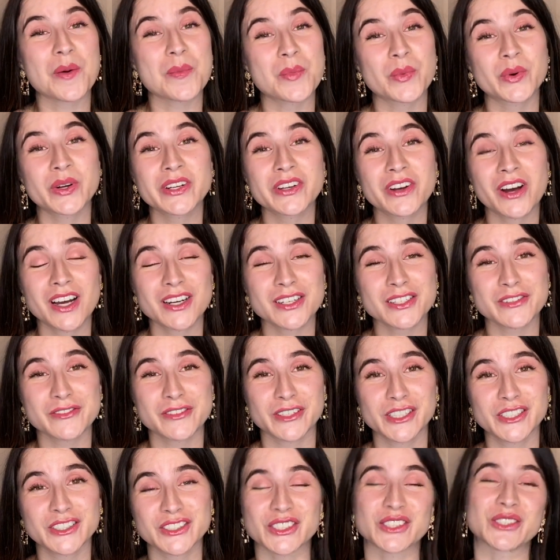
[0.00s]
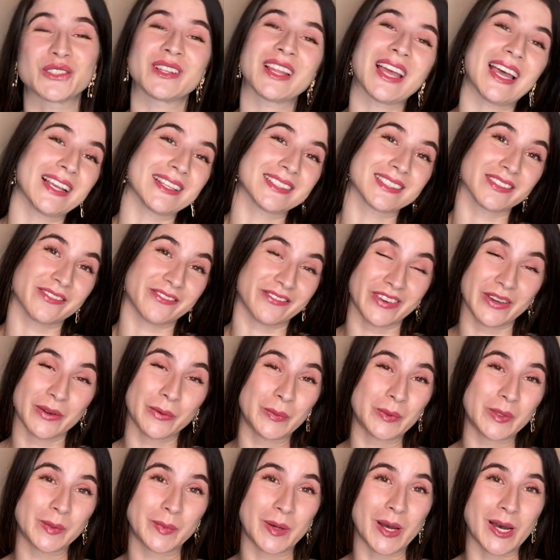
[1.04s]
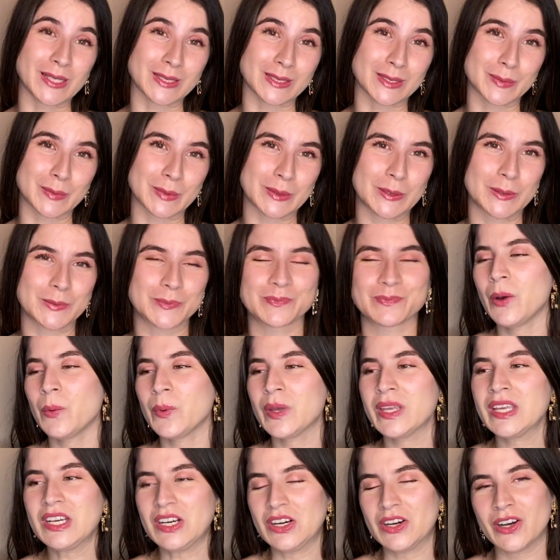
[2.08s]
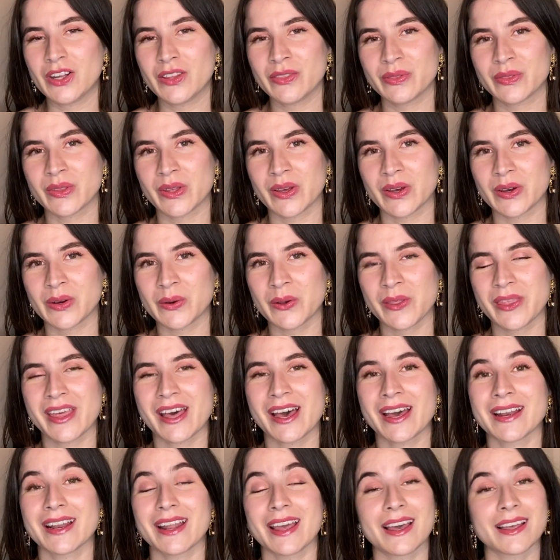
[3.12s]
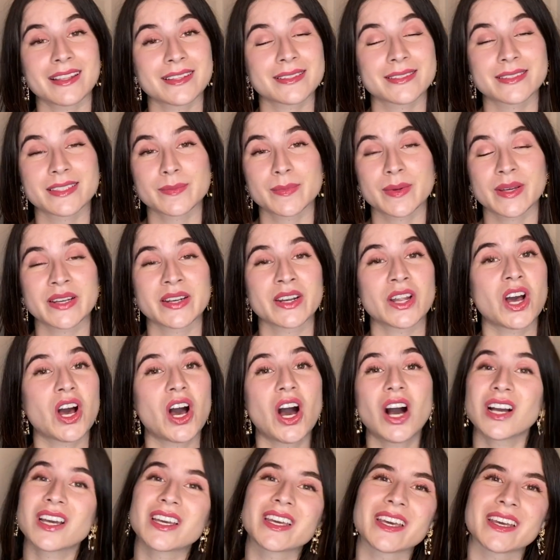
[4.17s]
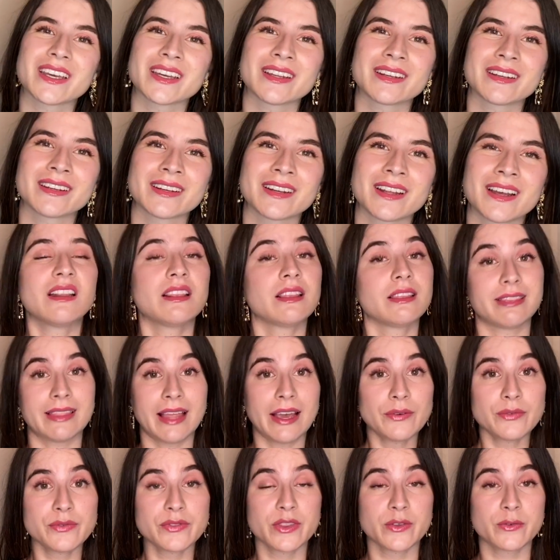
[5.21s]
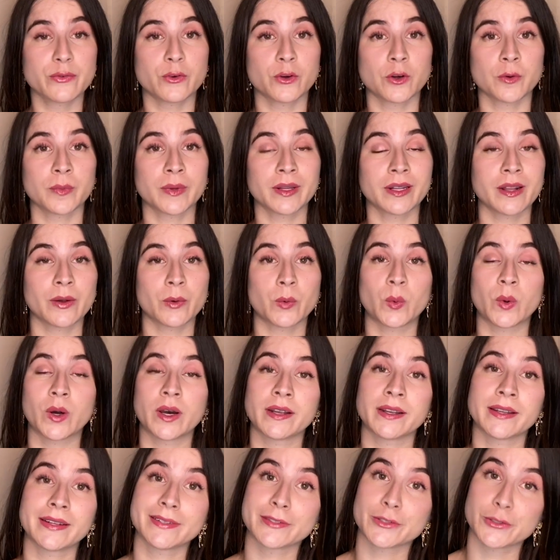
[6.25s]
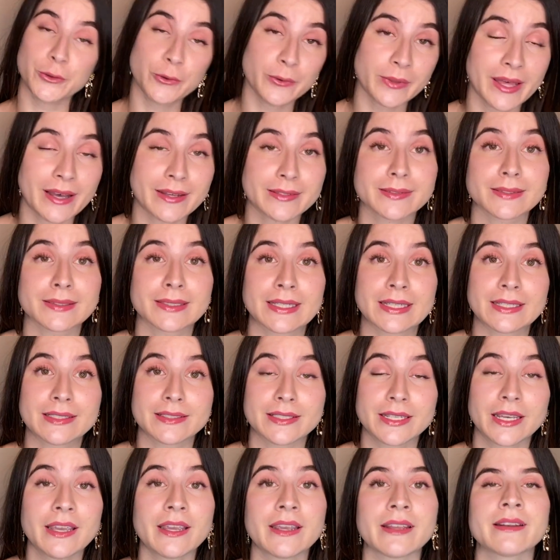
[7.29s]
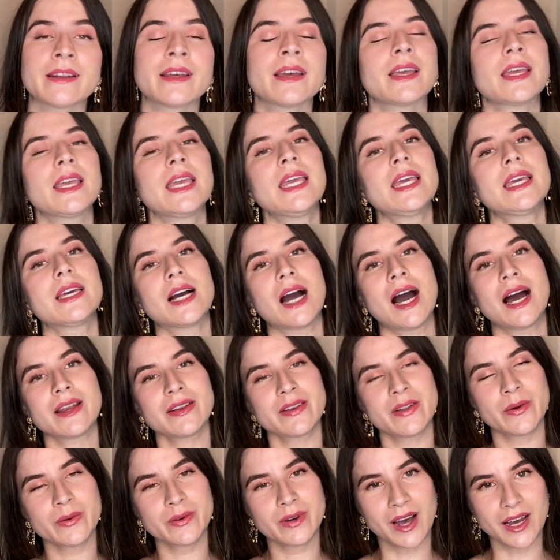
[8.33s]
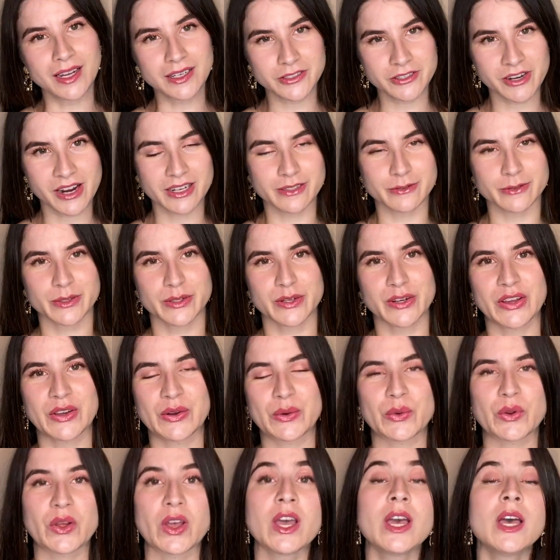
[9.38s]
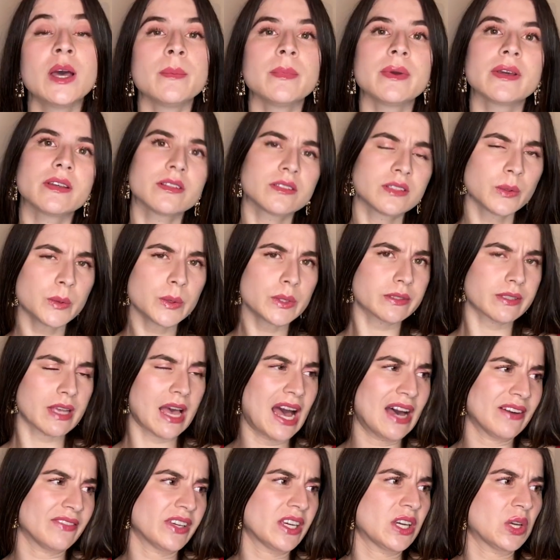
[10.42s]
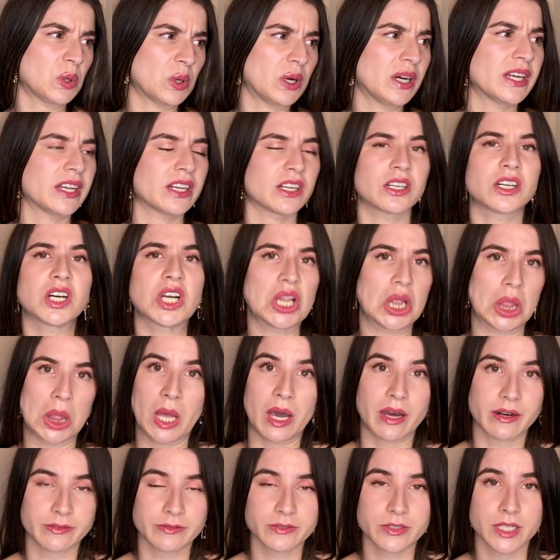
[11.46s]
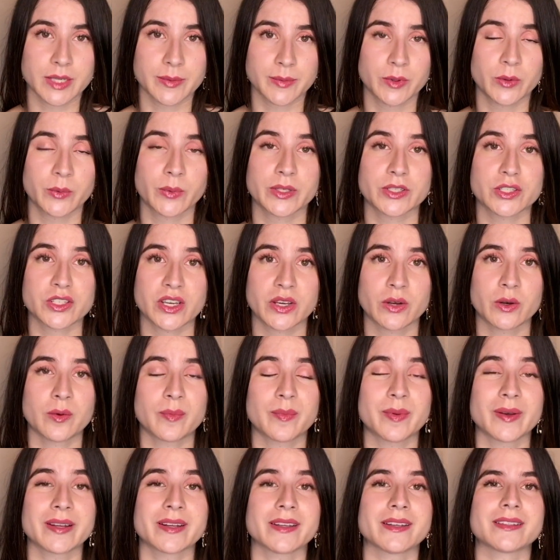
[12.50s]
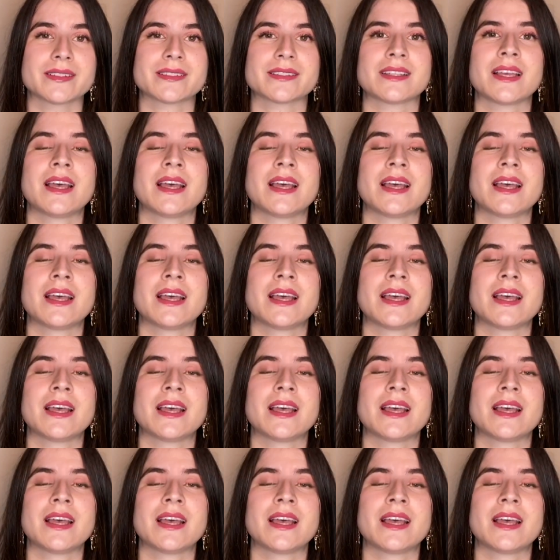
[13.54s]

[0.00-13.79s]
more controversial as if it were possible. We all know that Esteban Ocon left the Formula One in 2018. He got no contract renewed because he was having quite a lot of trouble with Checo Perez.